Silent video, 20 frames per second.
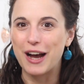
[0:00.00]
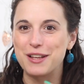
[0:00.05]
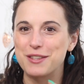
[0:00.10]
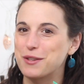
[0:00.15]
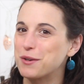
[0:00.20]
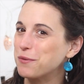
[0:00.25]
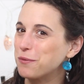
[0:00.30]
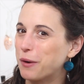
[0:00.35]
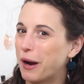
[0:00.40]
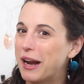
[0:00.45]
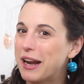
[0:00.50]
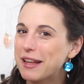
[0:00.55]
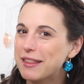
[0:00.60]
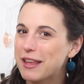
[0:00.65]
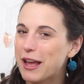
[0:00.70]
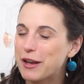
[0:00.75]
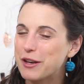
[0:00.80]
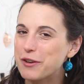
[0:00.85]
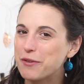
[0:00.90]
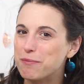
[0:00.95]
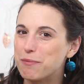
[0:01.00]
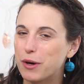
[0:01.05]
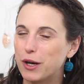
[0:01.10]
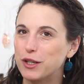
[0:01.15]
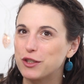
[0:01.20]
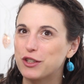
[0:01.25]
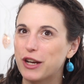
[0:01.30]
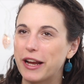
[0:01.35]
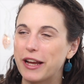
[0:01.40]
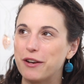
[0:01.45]
So right at the end of
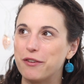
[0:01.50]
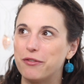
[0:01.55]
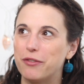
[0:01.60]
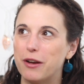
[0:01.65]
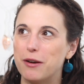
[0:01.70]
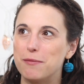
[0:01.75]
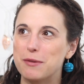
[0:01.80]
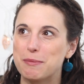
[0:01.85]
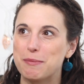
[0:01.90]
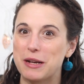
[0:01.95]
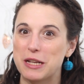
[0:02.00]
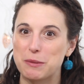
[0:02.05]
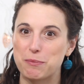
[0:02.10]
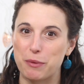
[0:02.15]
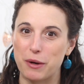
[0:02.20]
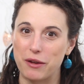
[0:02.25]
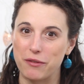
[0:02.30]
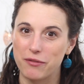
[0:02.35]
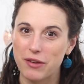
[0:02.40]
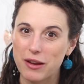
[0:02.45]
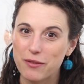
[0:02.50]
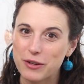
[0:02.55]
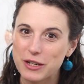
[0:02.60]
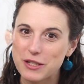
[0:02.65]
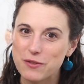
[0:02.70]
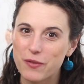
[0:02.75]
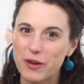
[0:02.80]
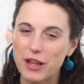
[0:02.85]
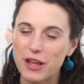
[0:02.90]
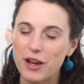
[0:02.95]
March, I had filmed my spring
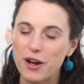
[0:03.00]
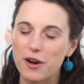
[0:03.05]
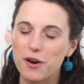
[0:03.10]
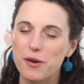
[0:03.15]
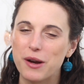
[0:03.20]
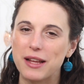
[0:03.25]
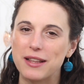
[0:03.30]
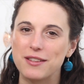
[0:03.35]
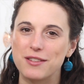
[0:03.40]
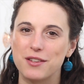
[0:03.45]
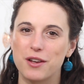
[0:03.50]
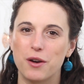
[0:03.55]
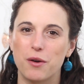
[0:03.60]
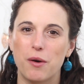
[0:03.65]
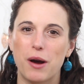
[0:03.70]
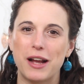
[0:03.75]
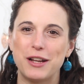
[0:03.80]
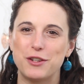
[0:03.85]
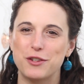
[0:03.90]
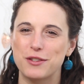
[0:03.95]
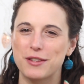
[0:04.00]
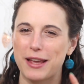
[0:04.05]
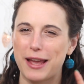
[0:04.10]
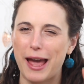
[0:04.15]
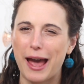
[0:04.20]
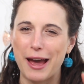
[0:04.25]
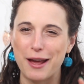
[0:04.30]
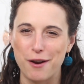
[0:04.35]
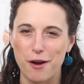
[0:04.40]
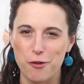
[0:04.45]
favorites video, and so I just
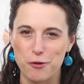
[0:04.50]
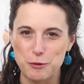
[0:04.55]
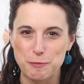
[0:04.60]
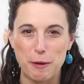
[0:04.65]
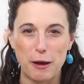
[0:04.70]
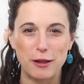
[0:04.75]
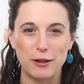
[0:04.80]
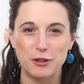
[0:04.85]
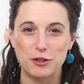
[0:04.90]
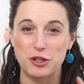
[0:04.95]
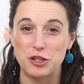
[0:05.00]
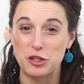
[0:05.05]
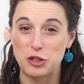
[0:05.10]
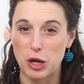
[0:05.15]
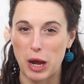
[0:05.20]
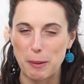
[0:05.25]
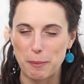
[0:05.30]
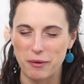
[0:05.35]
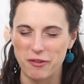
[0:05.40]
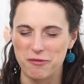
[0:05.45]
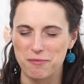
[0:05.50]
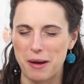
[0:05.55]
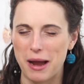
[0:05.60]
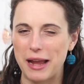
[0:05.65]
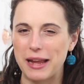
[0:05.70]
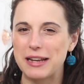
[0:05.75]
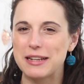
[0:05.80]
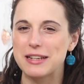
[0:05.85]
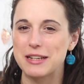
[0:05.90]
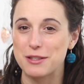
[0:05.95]
had all those polishes top of
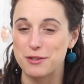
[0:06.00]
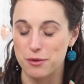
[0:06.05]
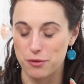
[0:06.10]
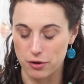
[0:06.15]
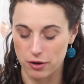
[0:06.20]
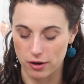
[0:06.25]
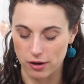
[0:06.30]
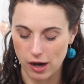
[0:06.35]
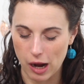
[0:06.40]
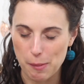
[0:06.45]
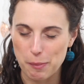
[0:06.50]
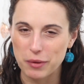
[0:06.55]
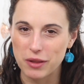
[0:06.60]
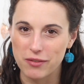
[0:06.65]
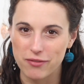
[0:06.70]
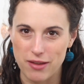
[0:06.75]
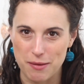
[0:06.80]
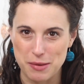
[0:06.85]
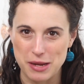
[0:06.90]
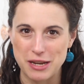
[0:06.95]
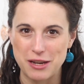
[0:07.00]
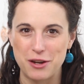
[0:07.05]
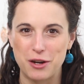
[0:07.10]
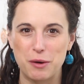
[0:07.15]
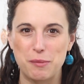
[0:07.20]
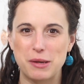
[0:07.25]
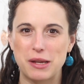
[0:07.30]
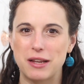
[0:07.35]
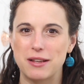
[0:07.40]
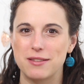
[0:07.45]
mind, and so there are a couple of them in
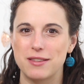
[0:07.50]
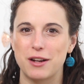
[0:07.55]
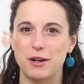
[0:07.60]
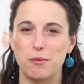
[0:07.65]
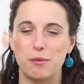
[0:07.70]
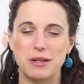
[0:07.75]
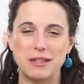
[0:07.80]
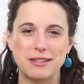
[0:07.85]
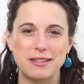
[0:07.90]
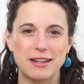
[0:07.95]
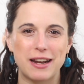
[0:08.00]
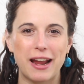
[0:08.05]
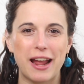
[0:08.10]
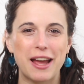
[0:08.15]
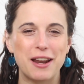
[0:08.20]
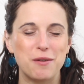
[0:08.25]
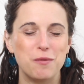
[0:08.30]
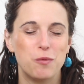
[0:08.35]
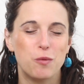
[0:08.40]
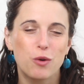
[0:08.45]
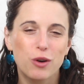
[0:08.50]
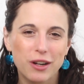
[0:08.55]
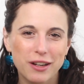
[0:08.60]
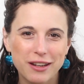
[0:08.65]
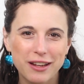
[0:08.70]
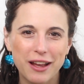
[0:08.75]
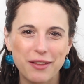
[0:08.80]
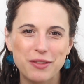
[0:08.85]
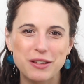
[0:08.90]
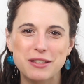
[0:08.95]
here because they're ones that I hadn't
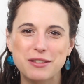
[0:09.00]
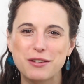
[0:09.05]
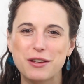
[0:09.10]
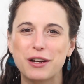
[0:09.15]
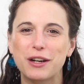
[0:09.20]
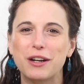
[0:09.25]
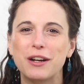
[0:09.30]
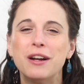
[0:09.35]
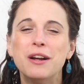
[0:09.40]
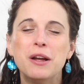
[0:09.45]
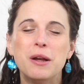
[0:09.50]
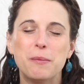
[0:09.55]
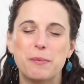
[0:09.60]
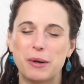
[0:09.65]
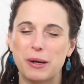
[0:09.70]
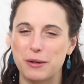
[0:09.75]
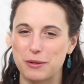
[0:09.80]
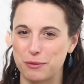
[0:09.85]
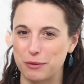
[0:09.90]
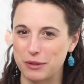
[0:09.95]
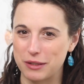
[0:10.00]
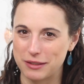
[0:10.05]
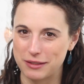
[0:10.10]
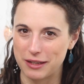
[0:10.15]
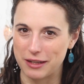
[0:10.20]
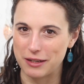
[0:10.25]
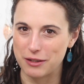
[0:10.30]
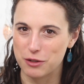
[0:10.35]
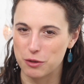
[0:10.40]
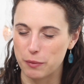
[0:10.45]
worn yet this year, but I was really
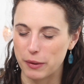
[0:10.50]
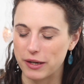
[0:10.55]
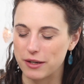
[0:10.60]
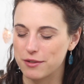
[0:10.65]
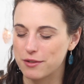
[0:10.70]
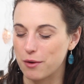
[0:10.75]
excited to wear.